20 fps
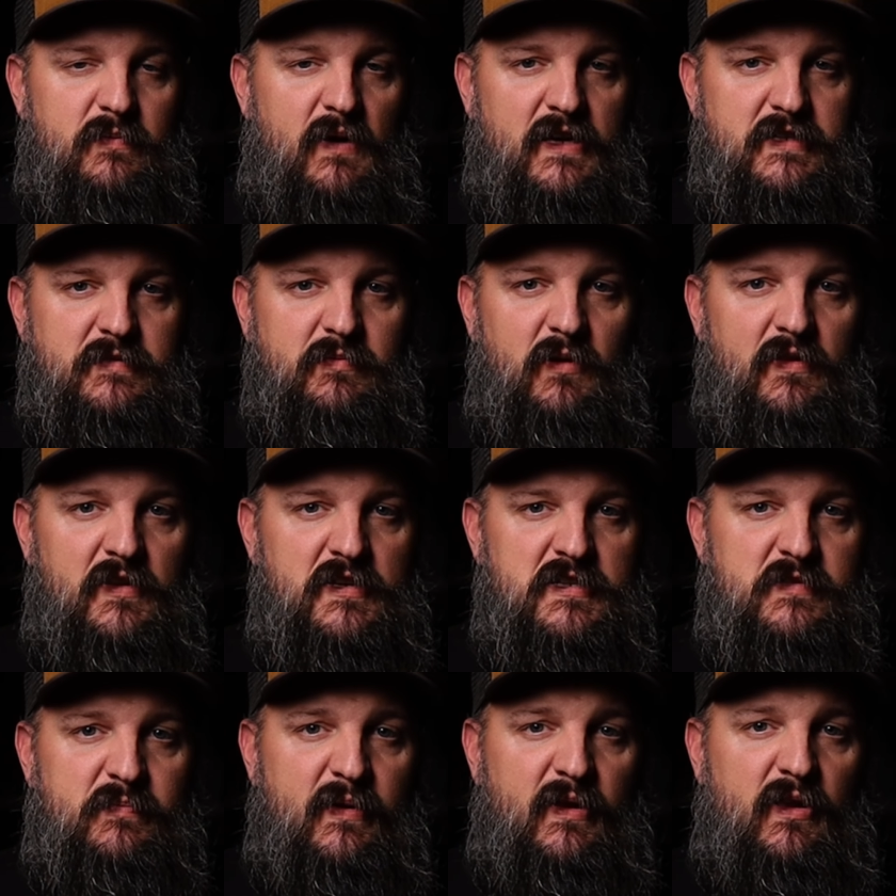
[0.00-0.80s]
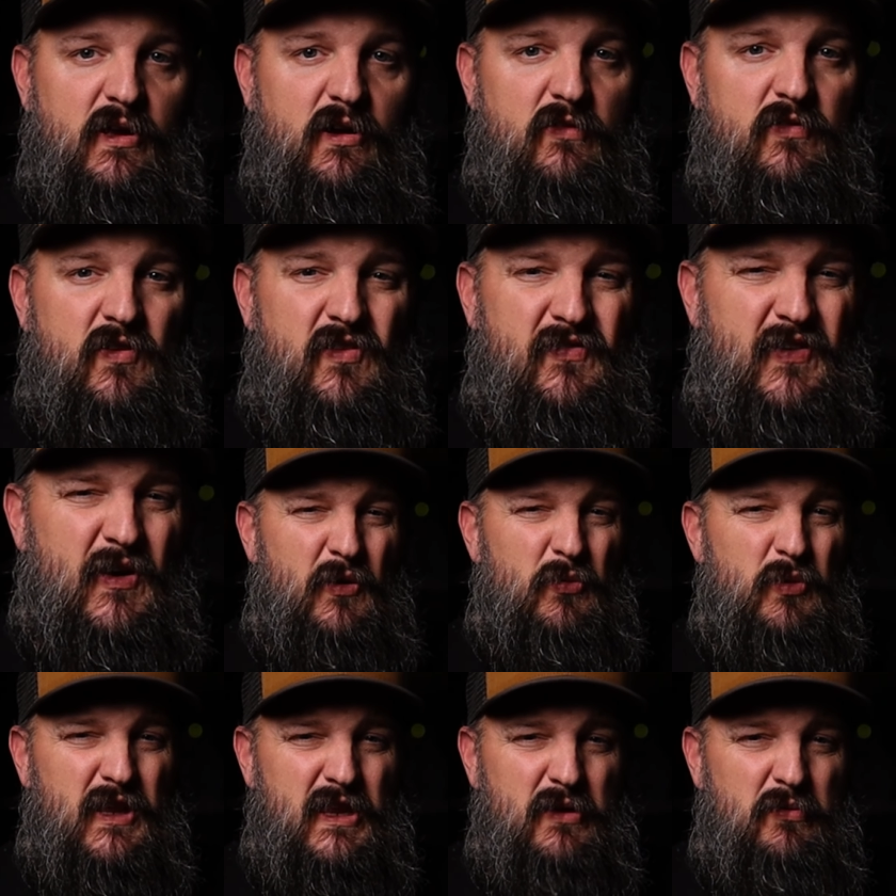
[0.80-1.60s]
as possible on the spillover. And if I
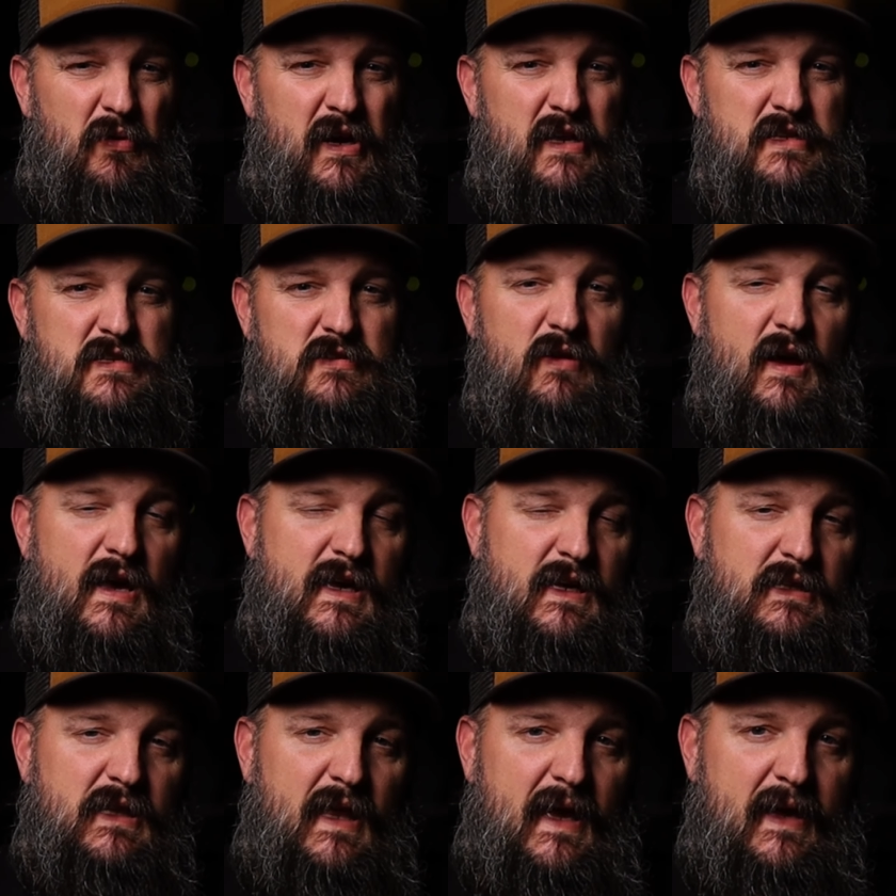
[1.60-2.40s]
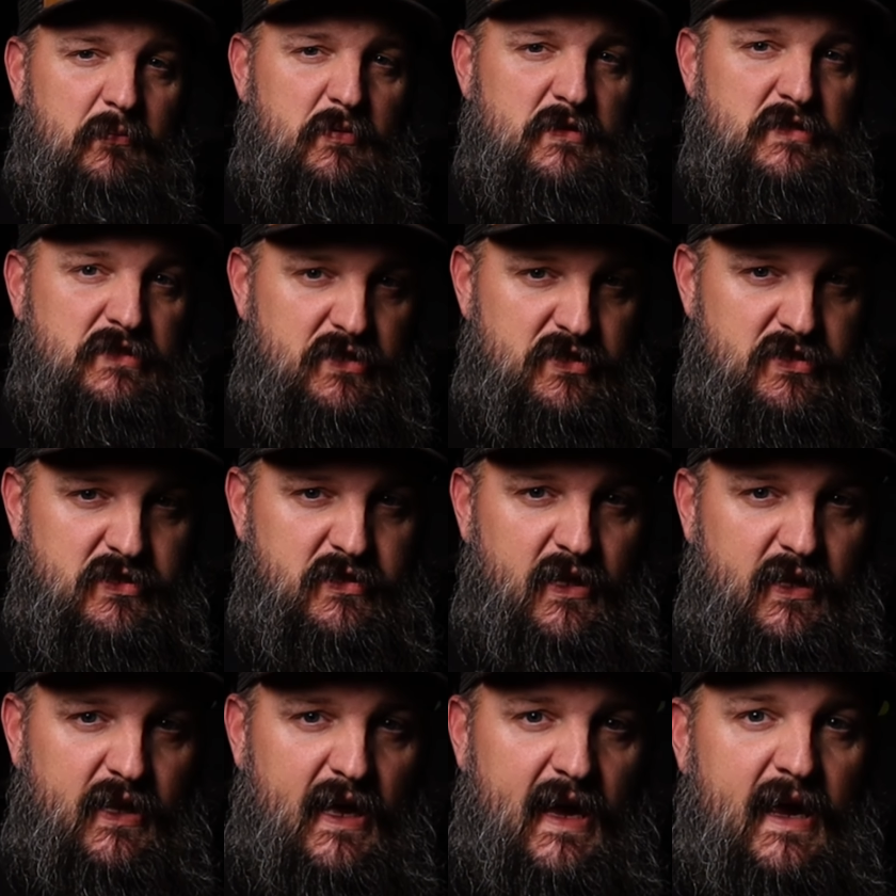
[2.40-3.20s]
really wanted to, I could like position
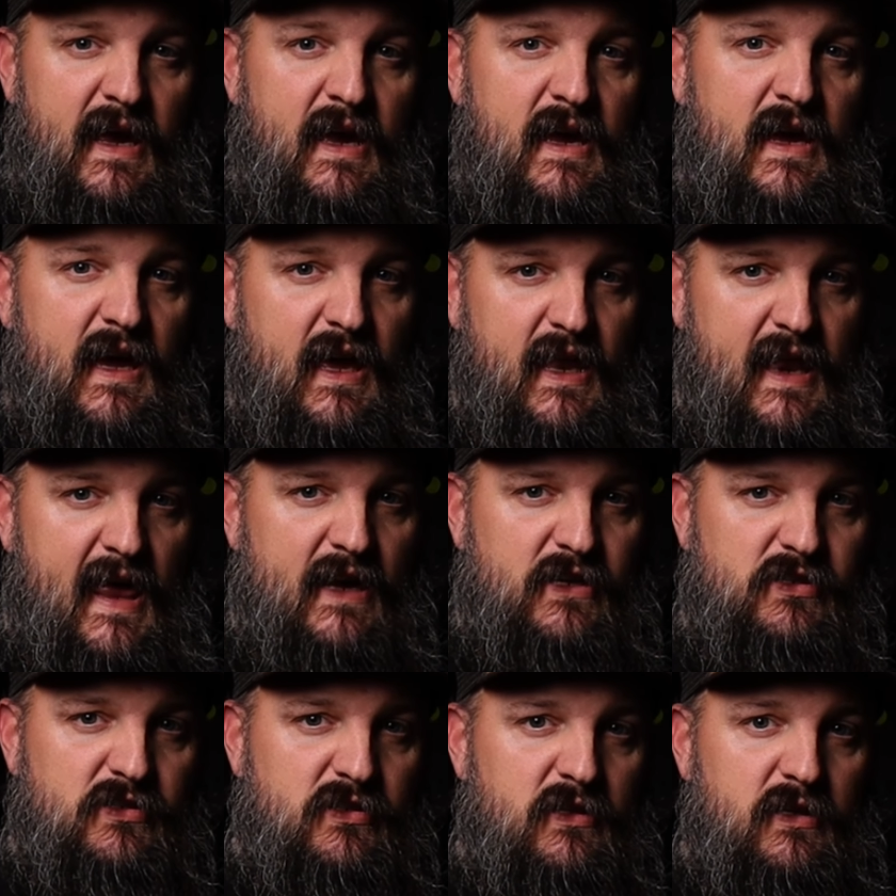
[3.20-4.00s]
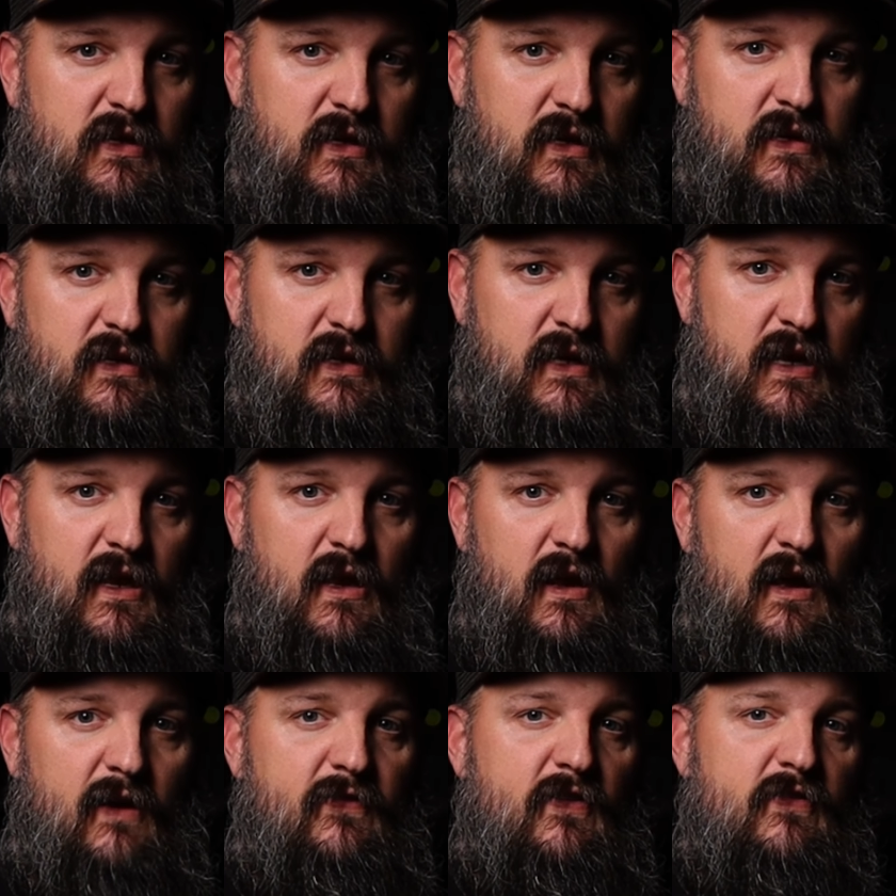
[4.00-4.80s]
the light and actually get
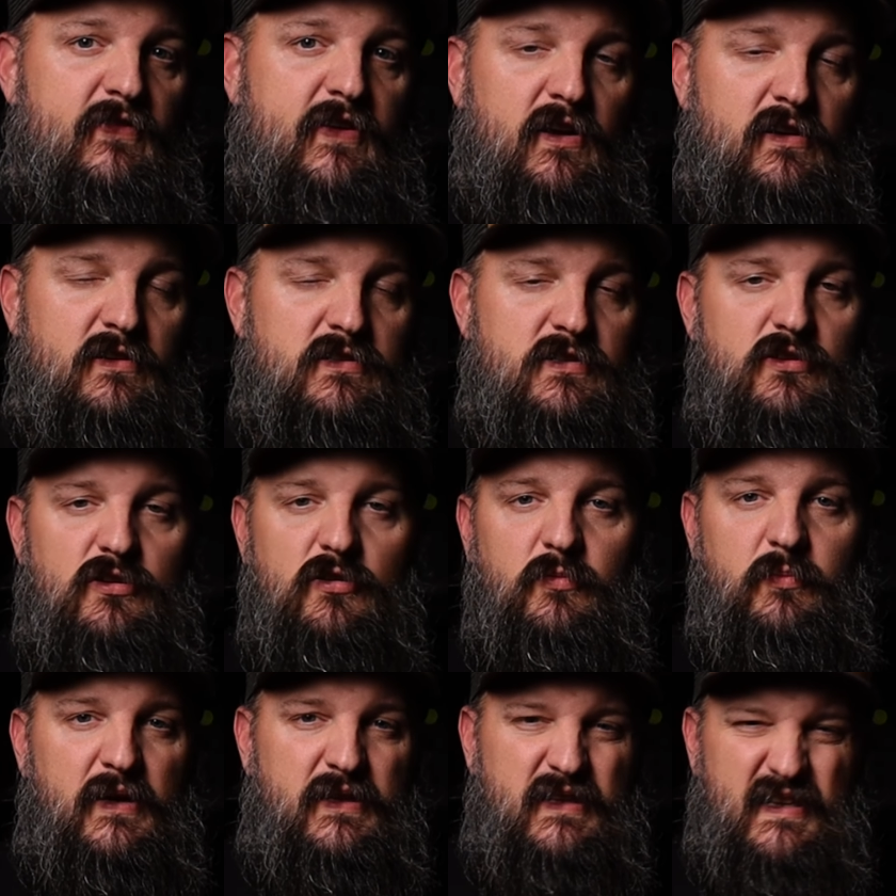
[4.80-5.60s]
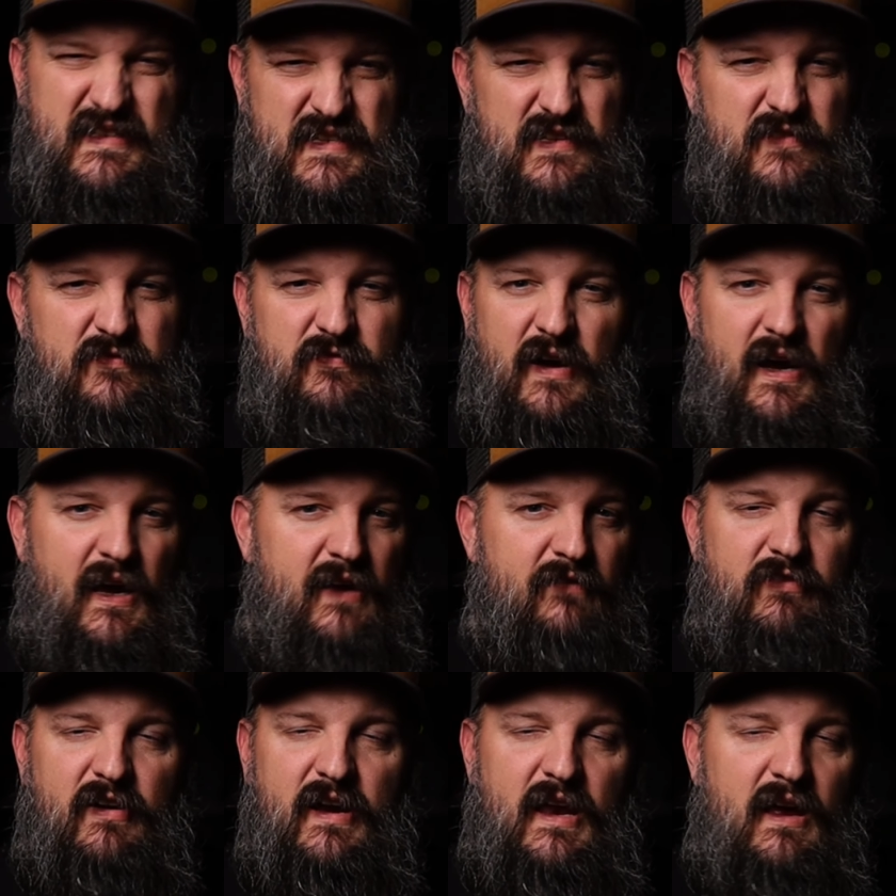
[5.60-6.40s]
it off of here too, but this is
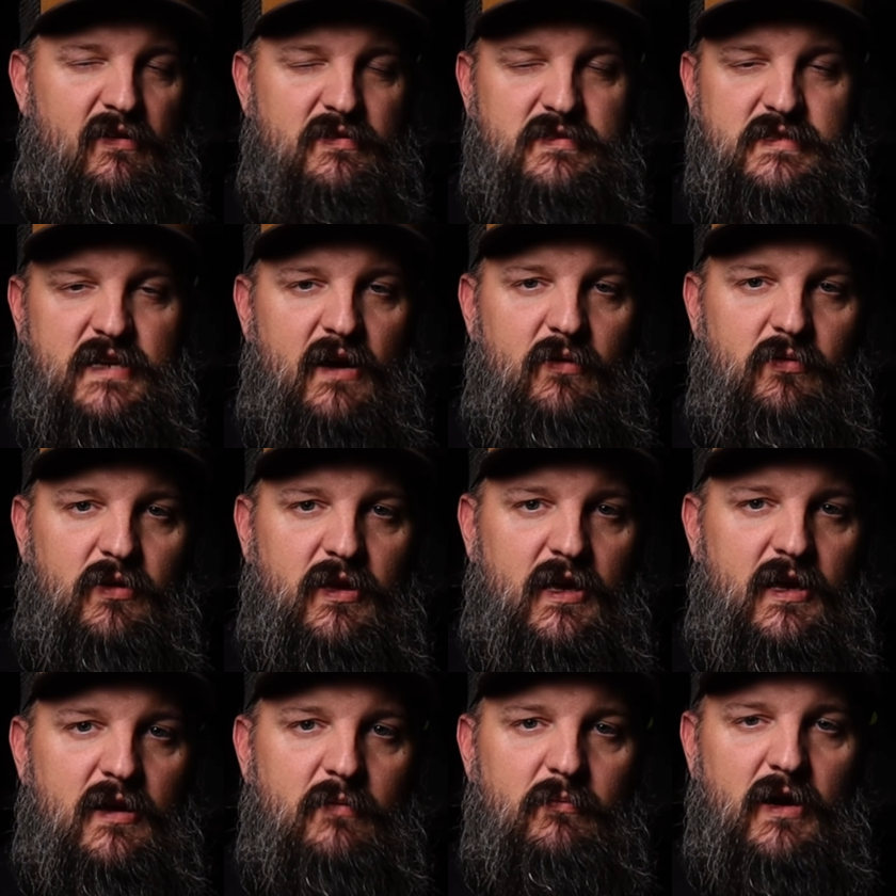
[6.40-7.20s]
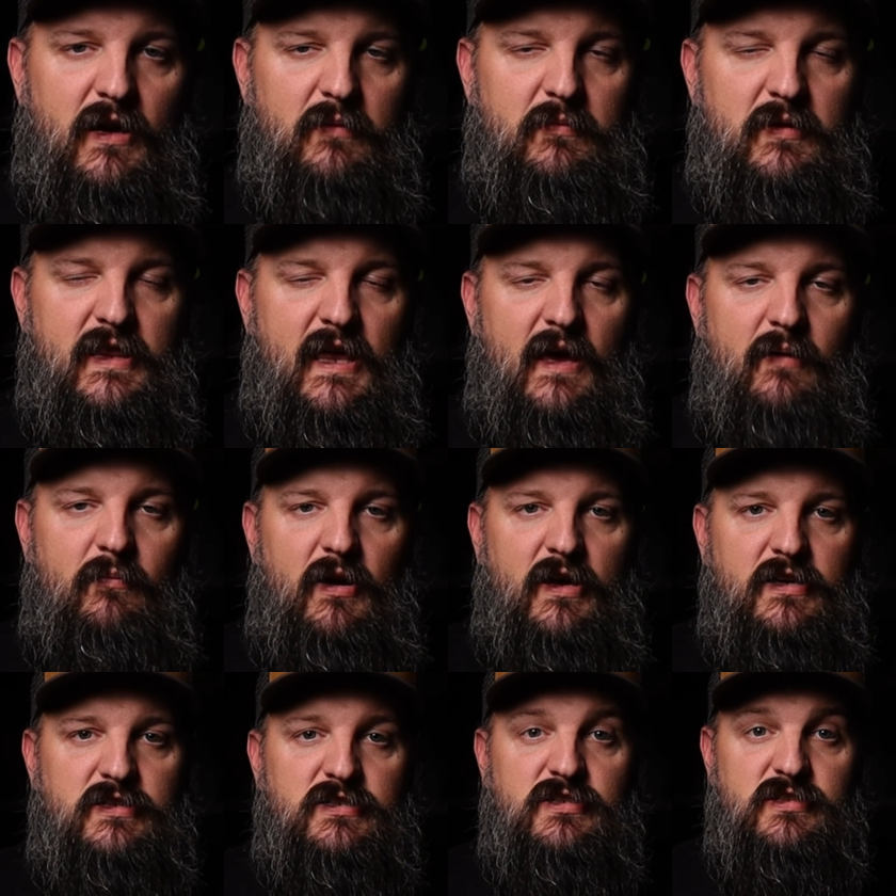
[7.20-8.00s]
fine for now. It's not really going to bug me that
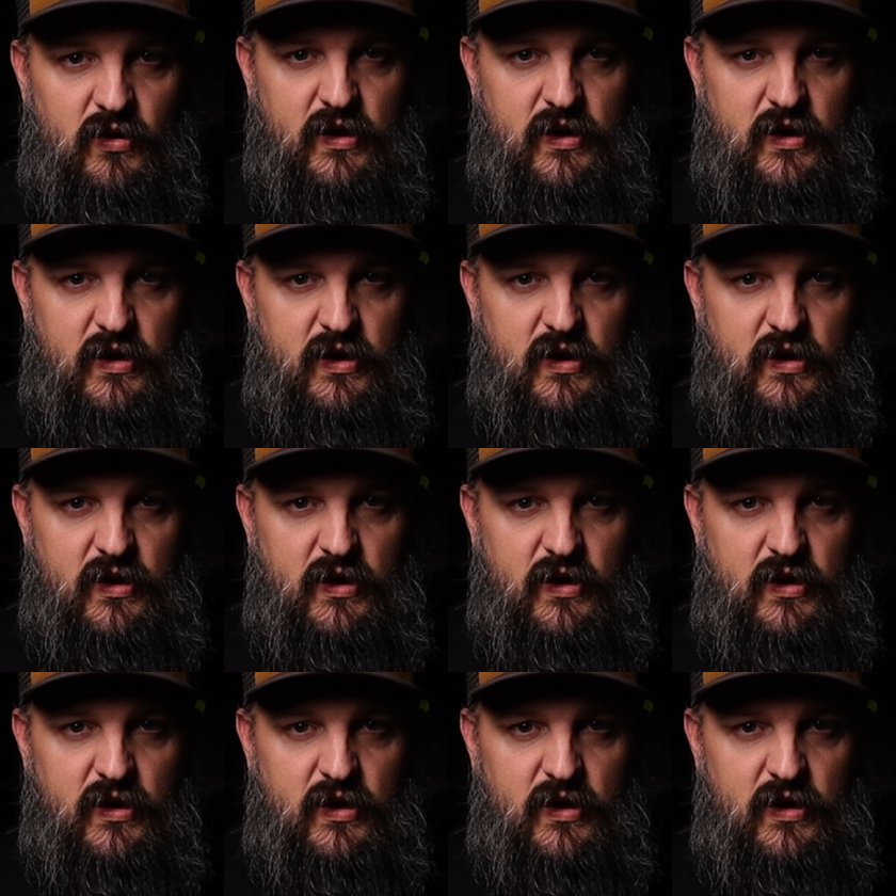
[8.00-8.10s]
much.